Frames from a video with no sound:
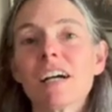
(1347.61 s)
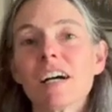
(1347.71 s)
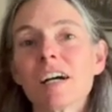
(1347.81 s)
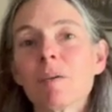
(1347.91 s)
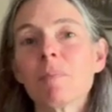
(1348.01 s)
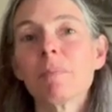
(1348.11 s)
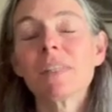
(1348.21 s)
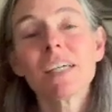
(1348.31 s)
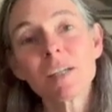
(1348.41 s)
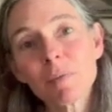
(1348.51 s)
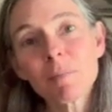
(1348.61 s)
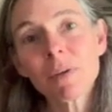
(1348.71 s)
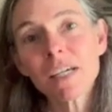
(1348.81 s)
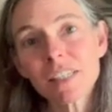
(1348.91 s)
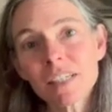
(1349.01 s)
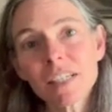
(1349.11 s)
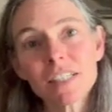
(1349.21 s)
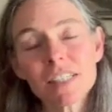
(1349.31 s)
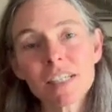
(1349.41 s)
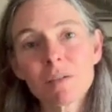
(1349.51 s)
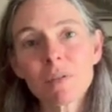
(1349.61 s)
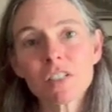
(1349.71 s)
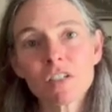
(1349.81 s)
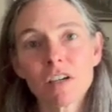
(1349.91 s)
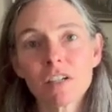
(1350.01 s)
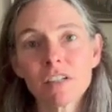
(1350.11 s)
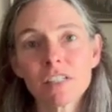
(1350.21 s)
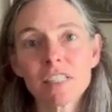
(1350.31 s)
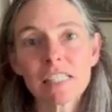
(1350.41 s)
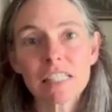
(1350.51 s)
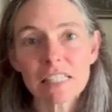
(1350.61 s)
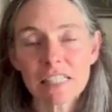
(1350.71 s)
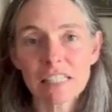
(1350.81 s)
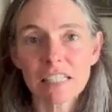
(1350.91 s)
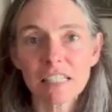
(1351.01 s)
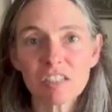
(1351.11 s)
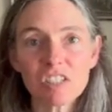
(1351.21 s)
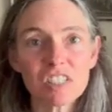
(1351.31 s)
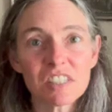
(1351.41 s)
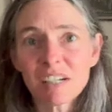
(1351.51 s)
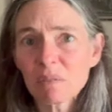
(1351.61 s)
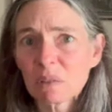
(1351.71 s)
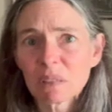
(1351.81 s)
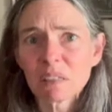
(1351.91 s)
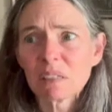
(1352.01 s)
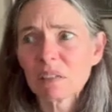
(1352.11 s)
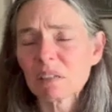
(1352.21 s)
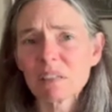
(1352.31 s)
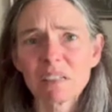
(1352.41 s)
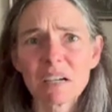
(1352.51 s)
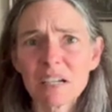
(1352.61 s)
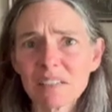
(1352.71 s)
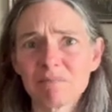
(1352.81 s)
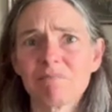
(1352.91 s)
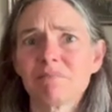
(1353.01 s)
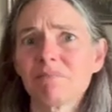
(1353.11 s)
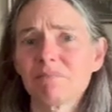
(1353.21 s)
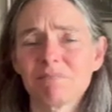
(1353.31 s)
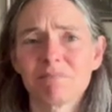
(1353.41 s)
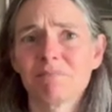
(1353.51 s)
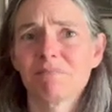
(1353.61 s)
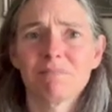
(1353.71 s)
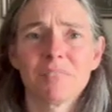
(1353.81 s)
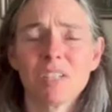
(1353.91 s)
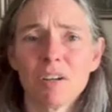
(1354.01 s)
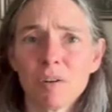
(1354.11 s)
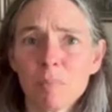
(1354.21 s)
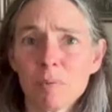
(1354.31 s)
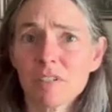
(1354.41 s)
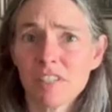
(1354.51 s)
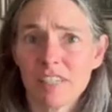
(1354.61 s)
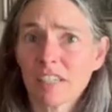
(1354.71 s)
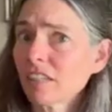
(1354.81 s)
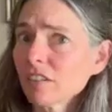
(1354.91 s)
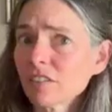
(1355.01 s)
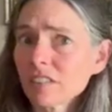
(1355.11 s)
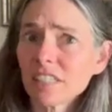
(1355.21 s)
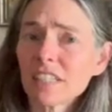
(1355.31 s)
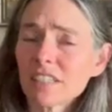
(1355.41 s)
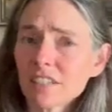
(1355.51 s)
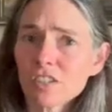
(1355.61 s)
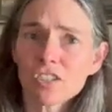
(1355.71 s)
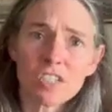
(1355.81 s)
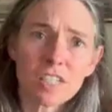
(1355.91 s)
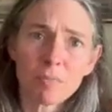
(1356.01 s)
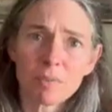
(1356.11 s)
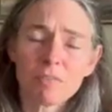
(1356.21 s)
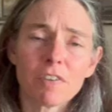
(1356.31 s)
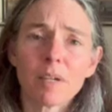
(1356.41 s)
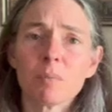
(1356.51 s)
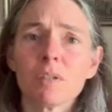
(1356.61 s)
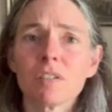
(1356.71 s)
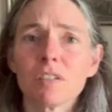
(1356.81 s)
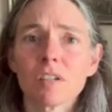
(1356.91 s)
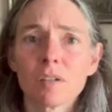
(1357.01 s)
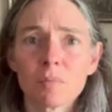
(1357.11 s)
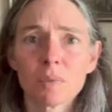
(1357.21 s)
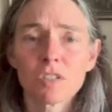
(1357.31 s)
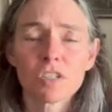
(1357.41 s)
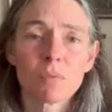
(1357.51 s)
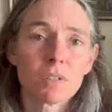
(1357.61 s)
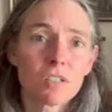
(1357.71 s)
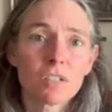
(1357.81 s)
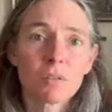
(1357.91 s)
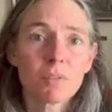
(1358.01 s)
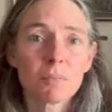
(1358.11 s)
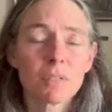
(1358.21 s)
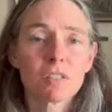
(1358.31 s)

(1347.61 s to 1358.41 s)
But then I went back the next day. My daughter is 16. She's not really a knitter and not, you know, particularly into sheep and fiber and yarn, but she wanted to go with me.